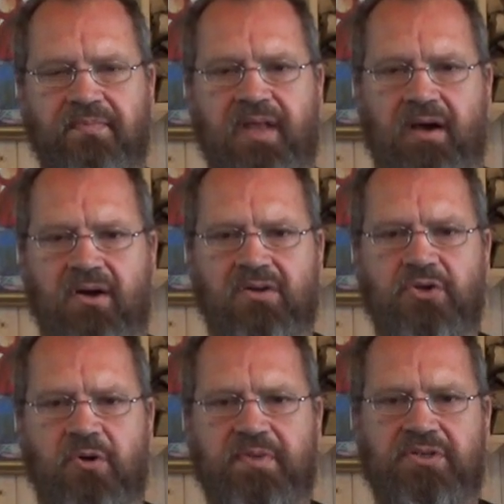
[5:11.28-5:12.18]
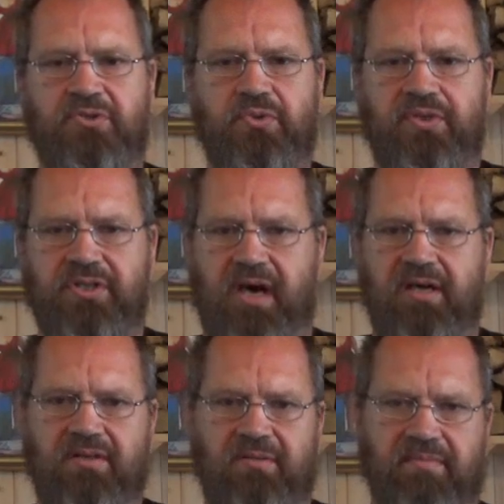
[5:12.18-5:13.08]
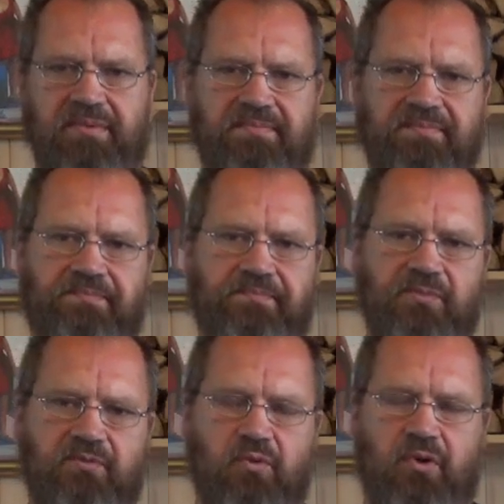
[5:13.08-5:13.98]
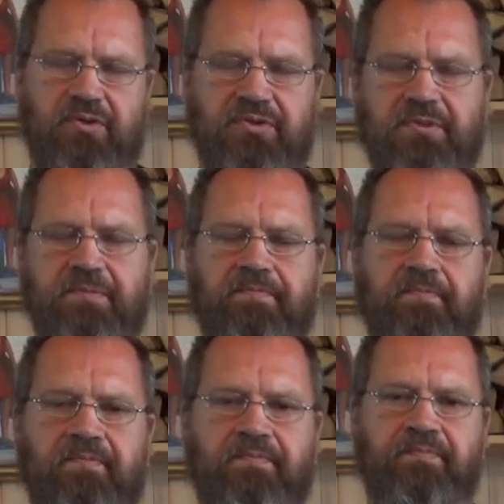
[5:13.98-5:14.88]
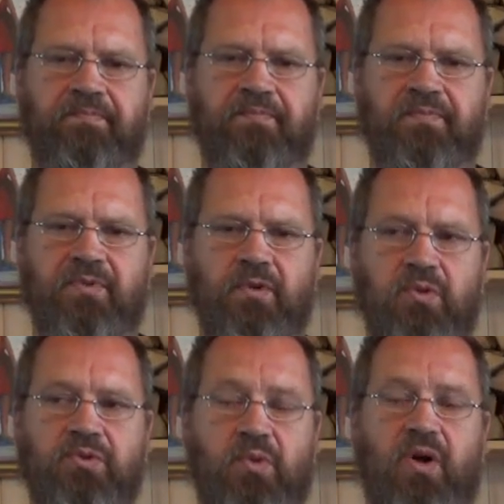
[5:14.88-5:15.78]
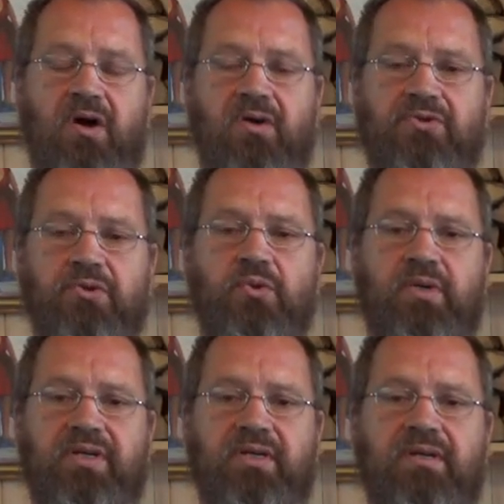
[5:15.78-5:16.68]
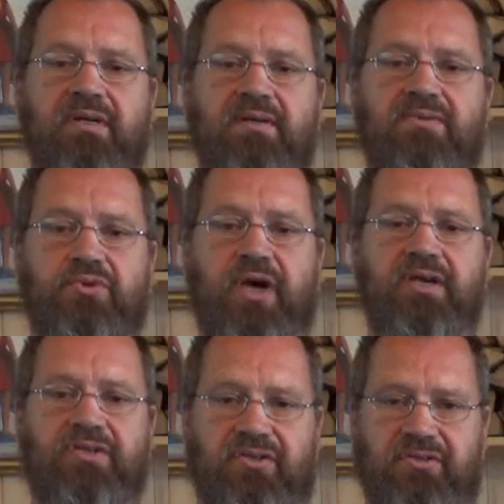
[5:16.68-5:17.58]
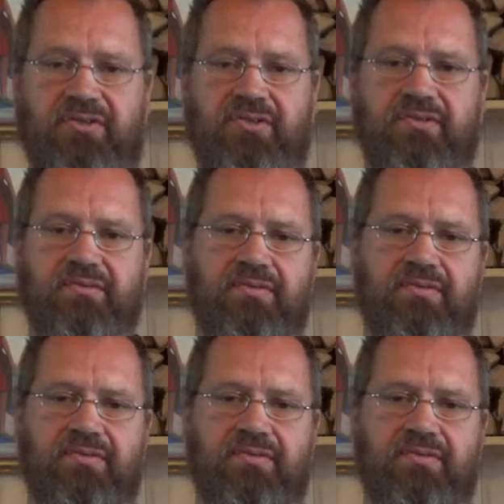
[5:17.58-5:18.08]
Now our job is to attack them, of course. Those who are truly traitors.